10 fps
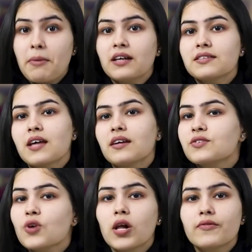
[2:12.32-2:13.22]
Pakistan
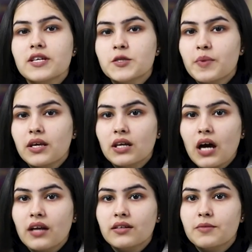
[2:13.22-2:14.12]
has always been
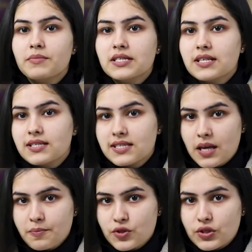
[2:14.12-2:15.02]
under the
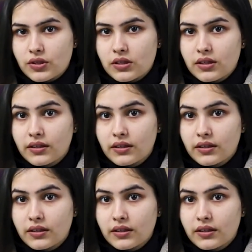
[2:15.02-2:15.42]
misconception